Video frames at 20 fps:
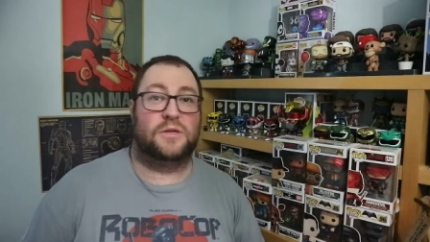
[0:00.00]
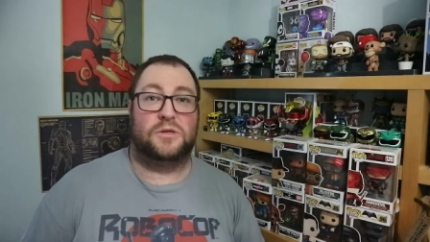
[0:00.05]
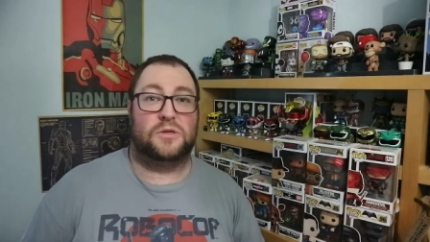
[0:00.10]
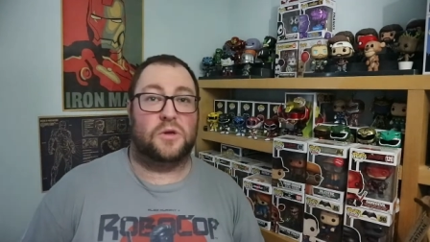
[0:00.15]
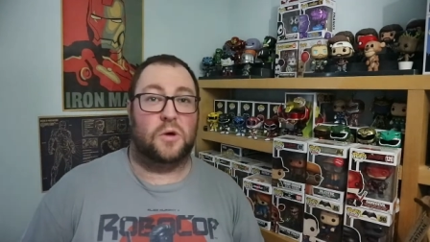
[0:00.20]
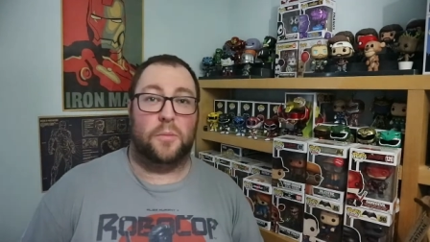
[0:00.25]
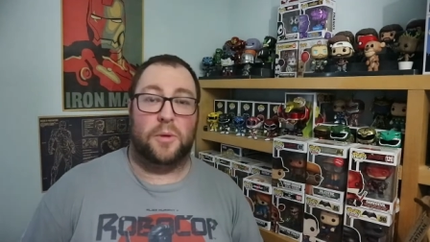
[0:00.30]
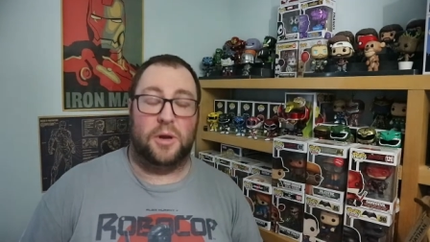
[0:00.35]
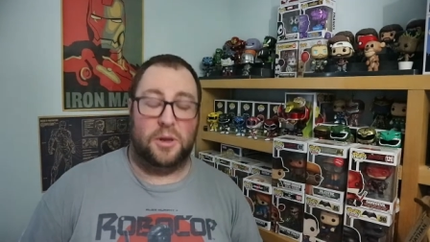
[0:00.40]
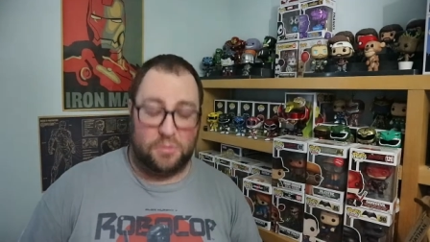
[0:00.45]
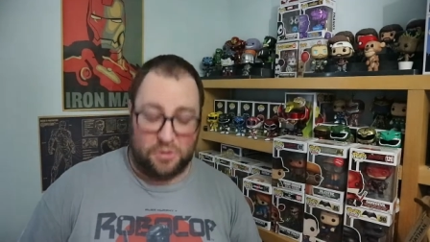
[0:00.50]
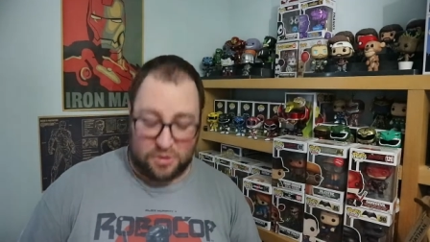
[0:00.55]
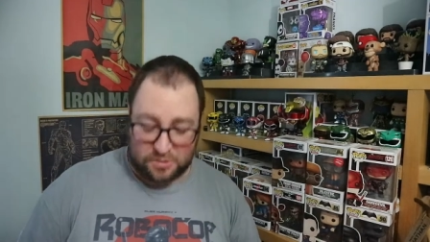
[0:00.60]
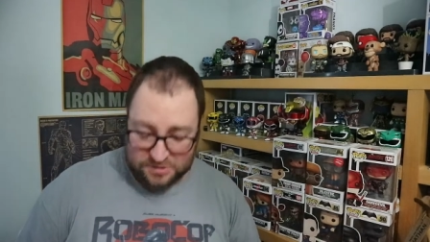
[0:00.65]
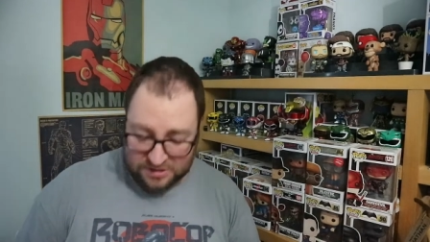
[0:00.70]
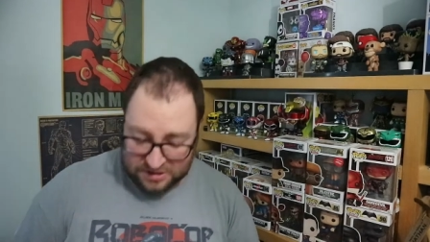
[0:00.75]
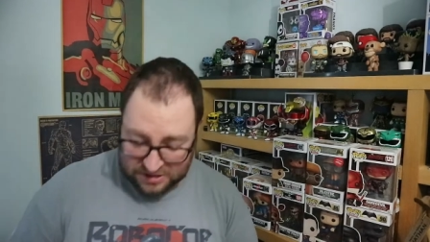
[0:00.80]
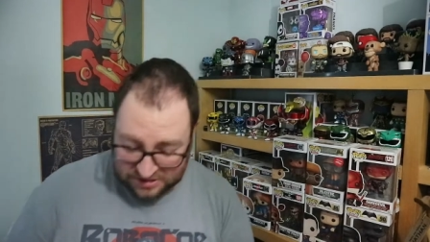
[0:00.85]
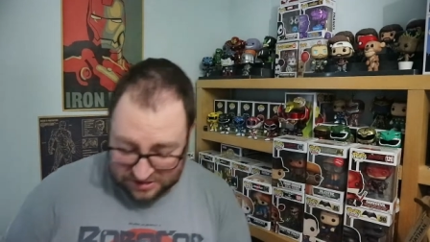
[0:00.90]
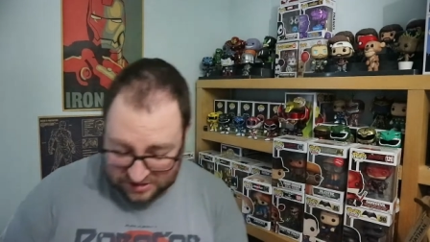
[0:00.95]
So
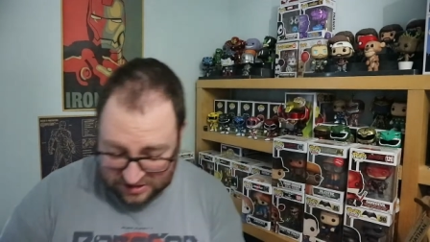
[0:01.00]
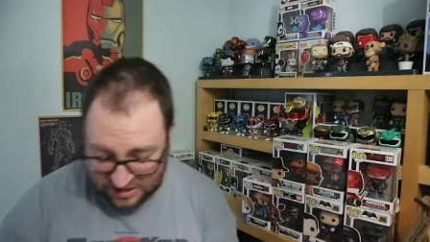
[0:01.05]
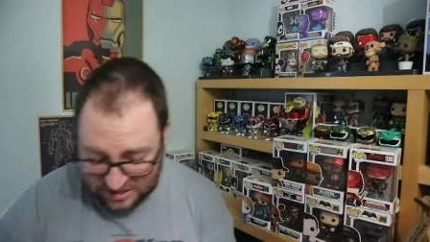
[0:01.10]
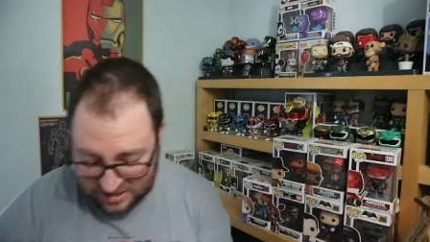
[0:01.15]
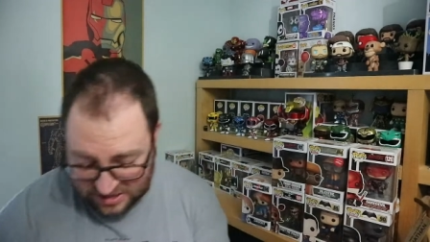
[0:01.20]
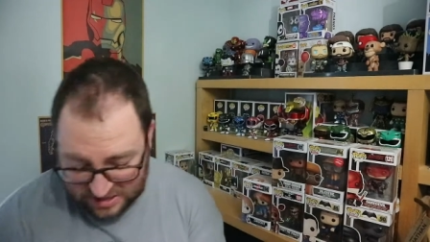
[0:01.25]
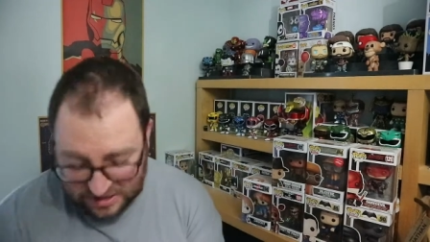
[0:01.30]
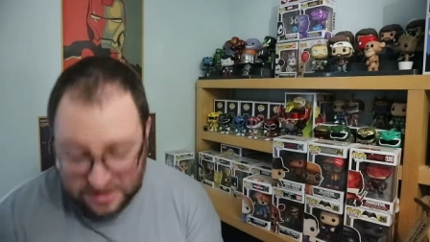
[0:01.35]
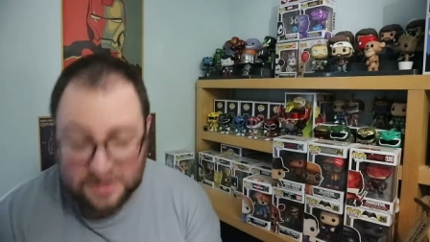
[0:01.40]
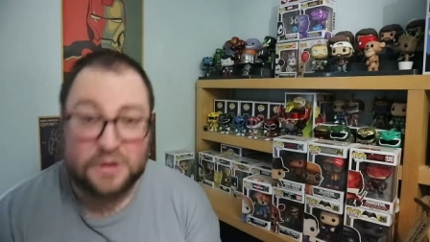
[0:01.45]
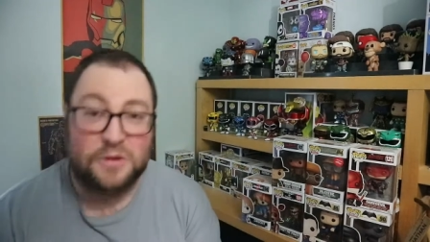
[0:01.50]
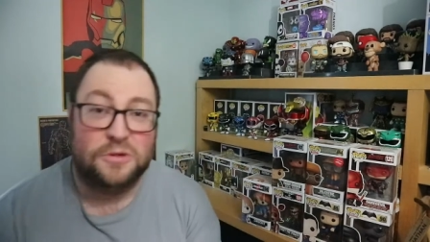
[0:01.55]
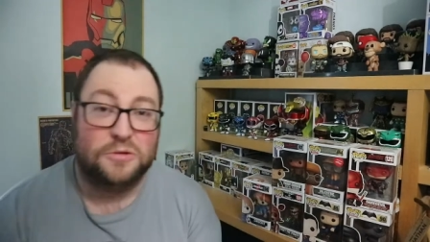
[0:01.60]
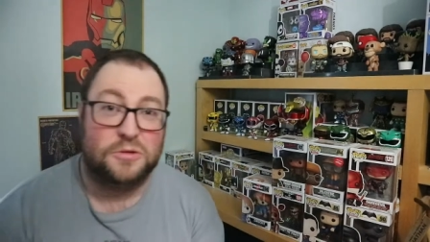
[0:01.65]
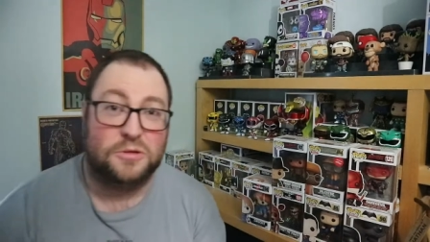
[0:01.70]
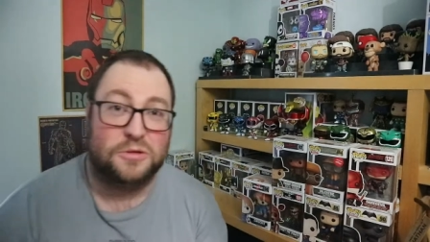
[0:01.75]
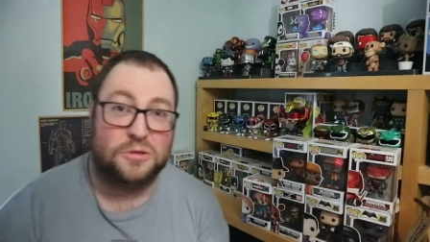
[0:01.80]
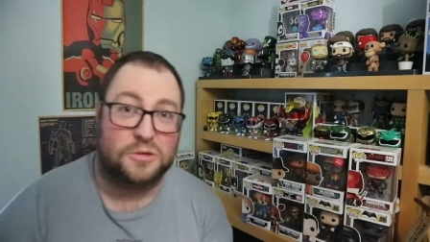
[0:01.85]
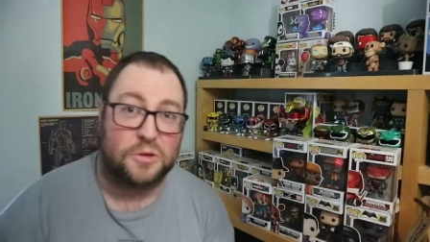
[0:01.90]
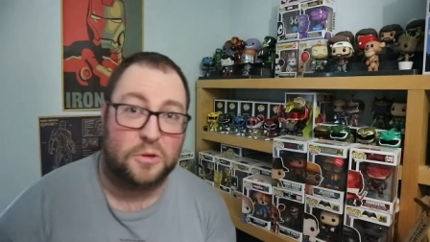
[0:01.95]
many pops, guys.
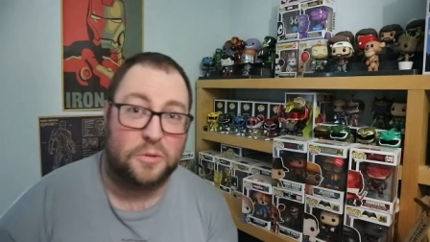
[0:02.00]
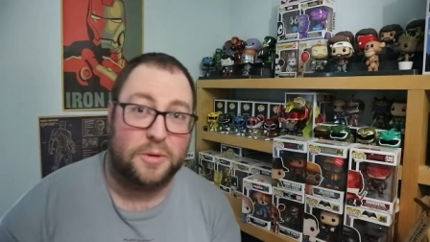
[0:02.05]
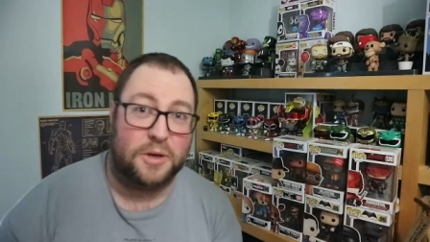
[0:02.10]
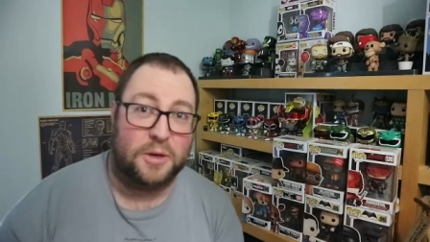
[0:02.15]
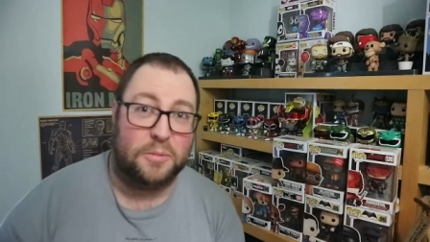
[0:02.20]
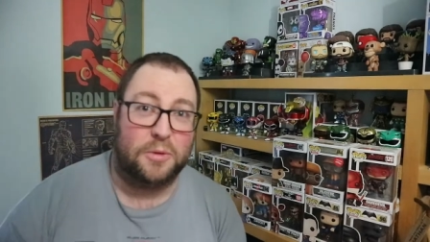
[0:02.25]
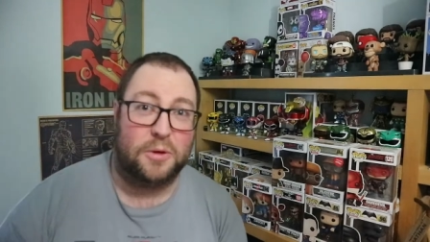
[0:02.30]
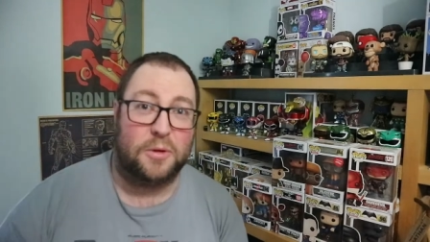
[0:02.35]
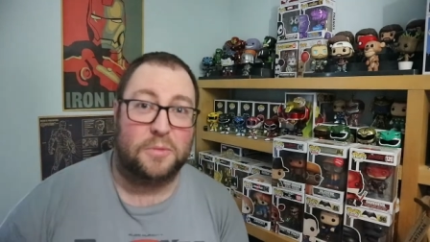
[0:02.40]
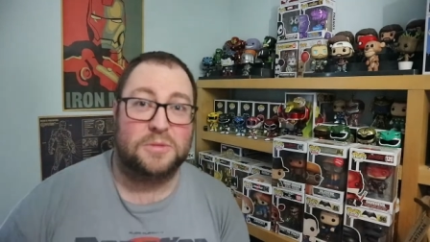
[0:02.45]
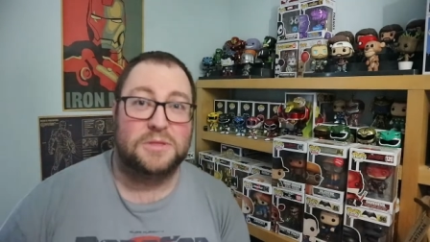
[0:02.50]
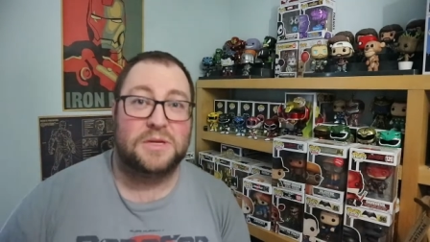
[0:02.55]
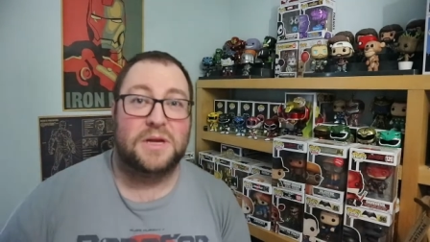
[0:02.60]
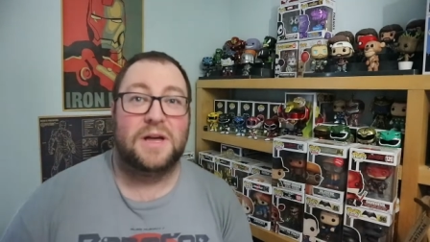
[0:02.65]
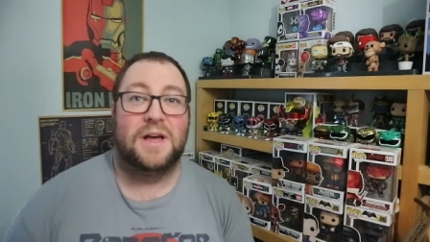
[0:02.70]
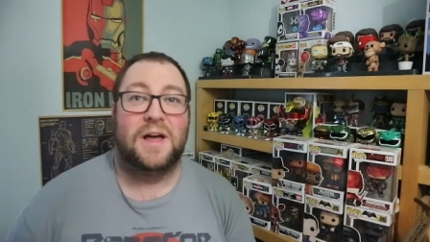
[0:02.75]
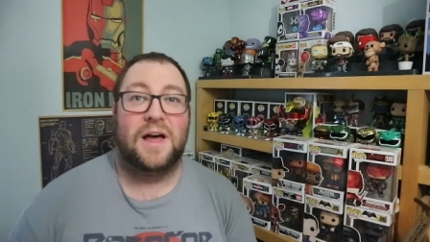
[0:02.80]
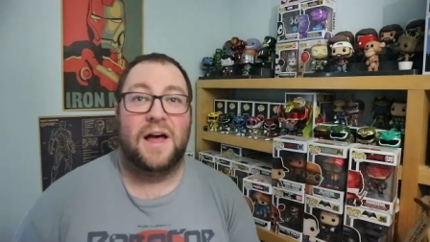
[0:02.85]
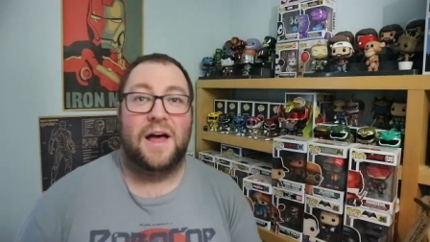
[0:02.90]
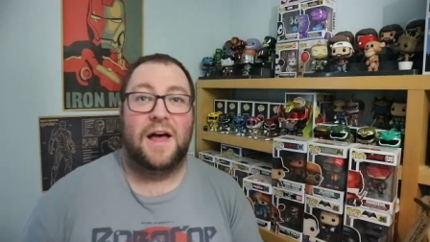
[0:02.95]
So many
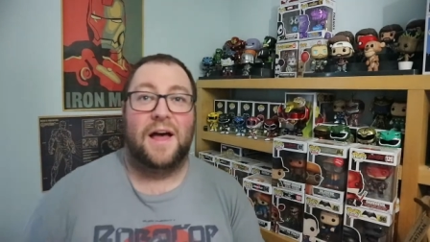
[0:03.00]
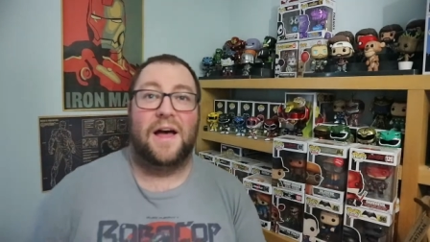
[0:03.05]
pops.